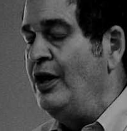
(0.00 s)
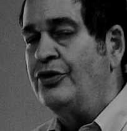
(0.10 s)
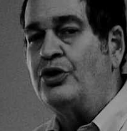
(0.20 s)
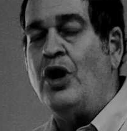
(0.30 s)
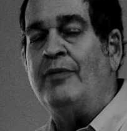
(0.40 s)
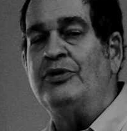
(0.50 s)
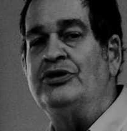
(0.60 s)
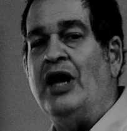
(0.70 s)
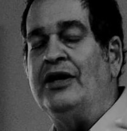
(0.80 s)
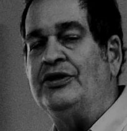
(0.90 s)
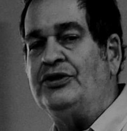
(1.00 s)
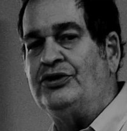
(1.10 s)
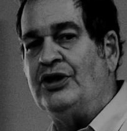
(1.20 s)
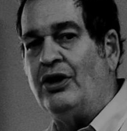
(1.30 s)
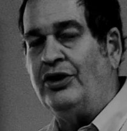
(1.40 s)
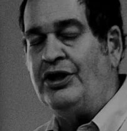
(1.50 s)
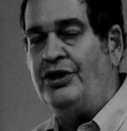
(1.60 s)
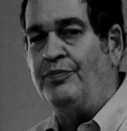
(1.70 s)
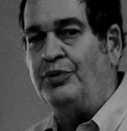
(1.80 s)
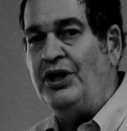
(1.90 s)
The crime is not necessarily
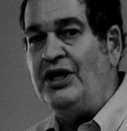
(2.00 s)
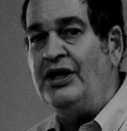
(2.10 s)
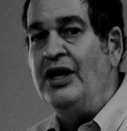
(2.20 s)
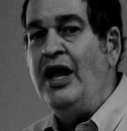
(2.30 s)
completed,